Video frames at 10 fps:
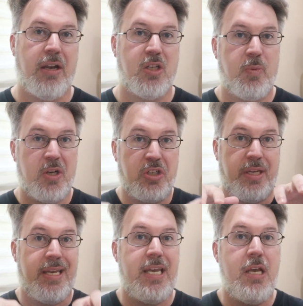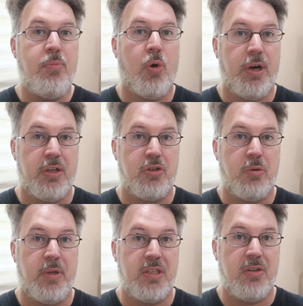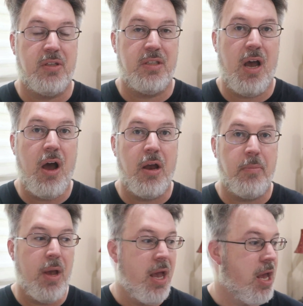especially keyboard instruments at the time,